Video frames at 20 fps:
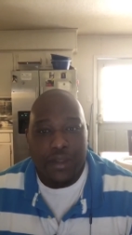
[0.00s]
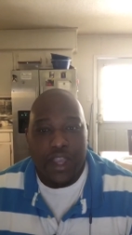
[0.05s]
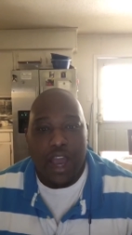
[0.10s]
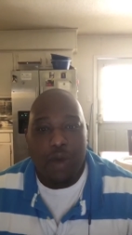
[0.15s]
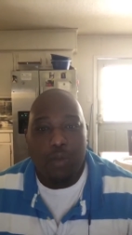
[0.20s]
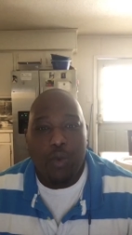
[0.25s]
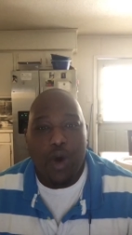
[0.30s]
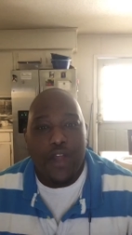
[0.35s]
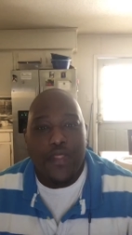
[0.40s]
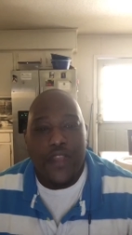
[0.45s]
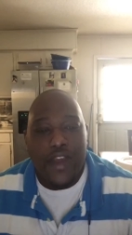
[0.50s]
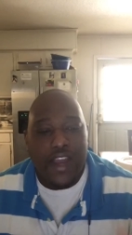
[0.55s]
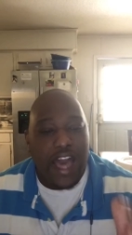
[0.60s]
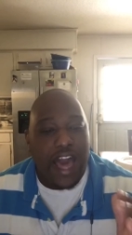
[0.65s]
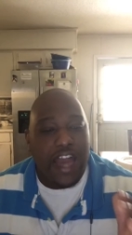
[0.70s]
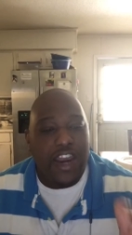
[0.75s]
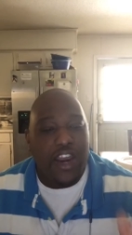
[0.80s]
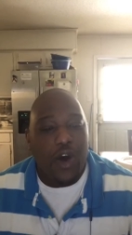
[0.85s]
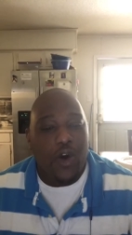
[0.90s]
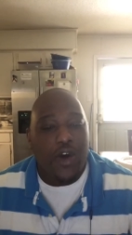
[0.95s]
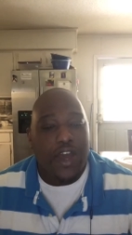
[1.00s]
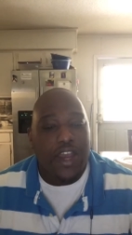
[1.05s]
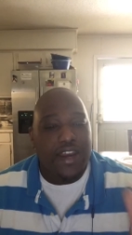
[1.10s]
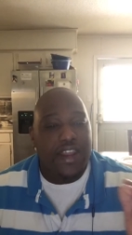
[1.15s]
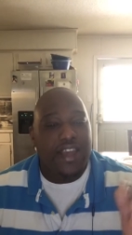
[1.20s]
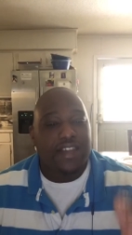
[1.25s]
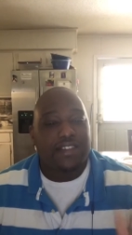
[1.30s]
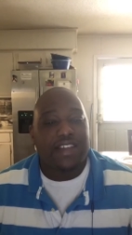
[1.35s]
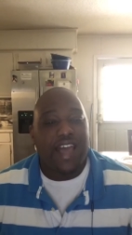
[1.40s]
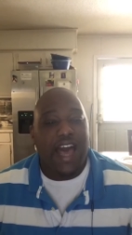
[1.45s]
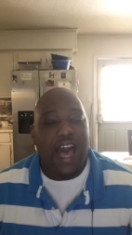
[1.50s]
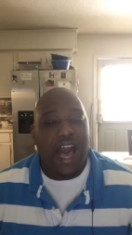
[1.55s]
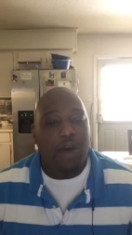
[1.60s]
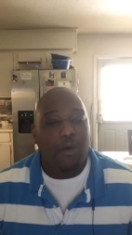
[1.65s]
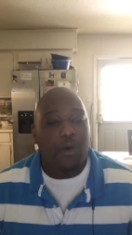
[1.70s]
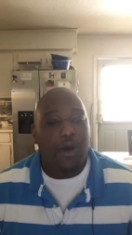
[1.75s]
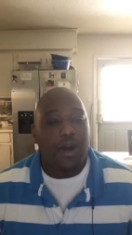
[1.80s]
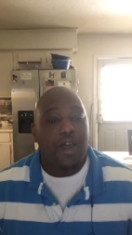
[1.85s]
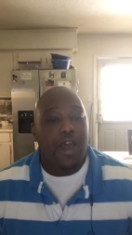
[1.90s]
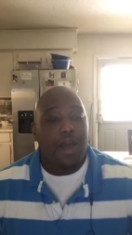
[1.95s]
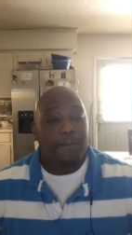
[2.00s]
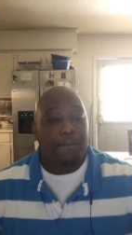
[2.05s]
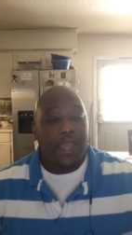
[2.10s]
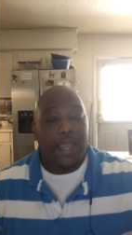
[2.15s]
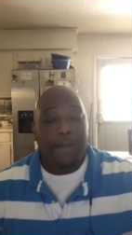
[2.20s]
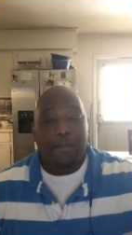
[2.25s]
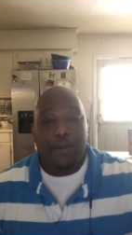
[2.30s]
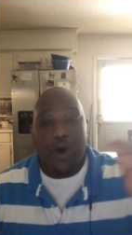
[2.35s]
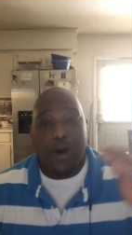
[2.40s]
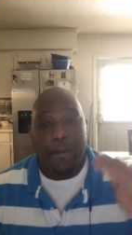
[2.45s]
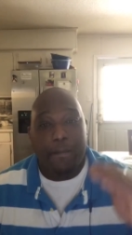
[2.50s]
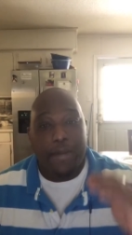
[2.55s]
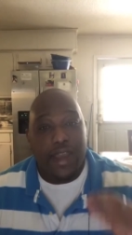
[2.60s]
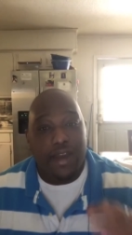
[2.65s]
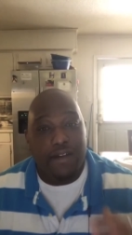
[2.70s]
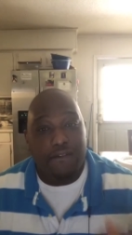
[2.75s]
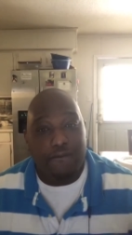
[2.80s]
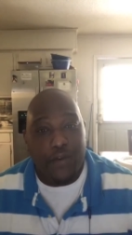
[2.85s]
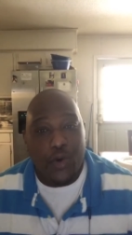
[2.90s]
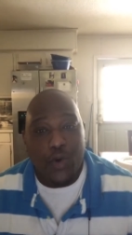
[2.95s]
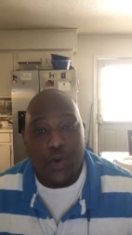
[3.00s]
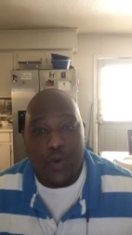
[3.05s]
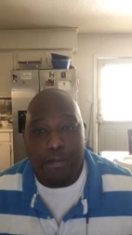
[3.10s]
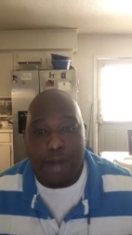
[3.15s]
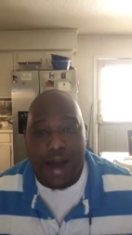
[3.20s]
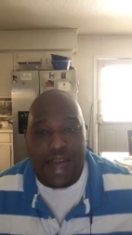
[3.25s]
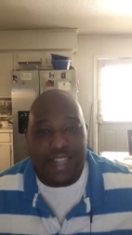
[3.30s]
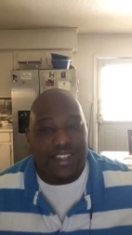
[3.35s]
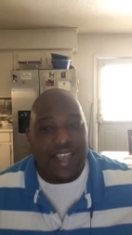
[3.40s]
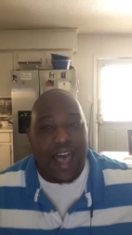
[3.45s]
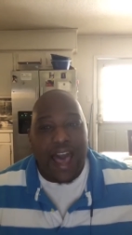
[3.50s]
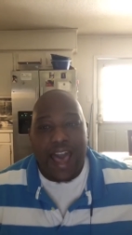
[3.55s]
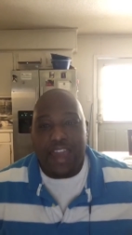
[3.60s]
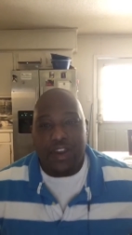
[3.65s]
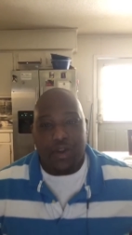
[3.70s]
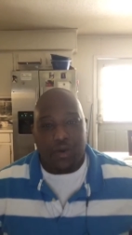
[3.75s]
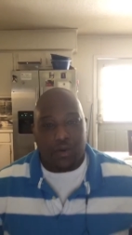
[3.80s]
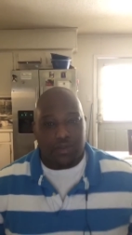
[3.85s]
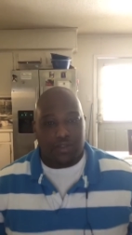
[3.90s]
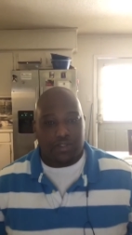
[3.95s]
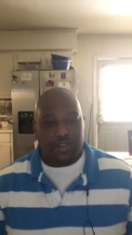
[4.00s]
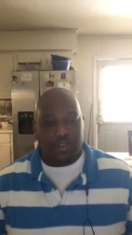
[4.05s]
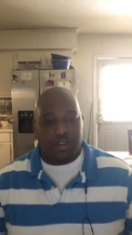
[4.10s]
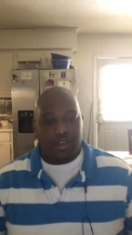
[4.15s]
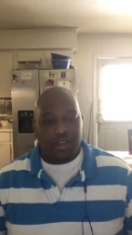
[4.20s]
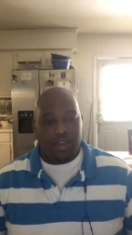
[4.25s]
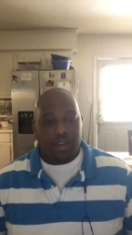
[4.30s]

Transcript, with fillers: And one thing I know in this hour, people are being fooled by titles.